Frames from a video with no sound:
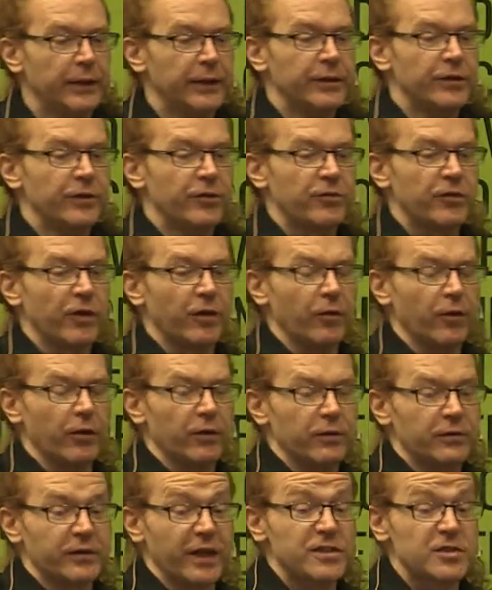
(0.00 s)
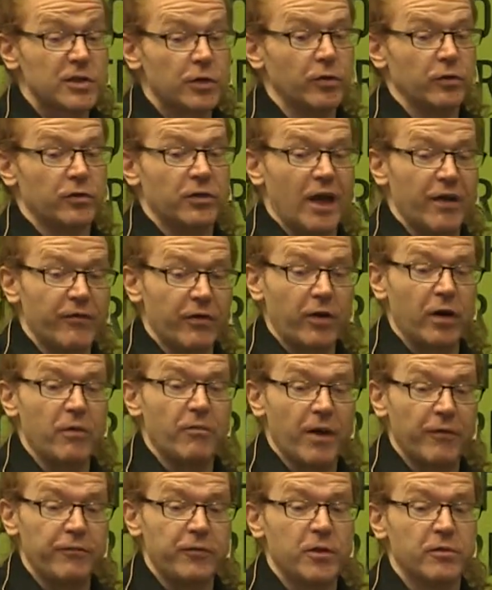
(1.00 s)
So that's good. The Evergreen
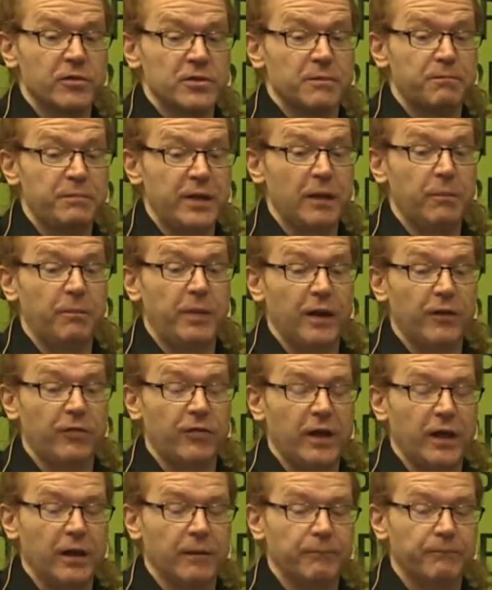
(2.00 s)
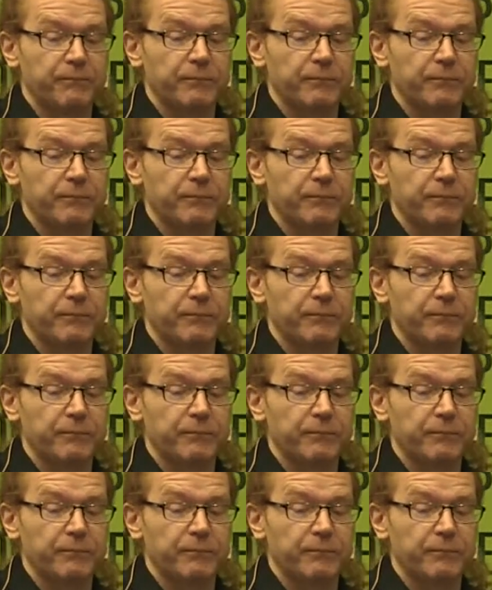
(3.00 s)
Web View was a big, big thing.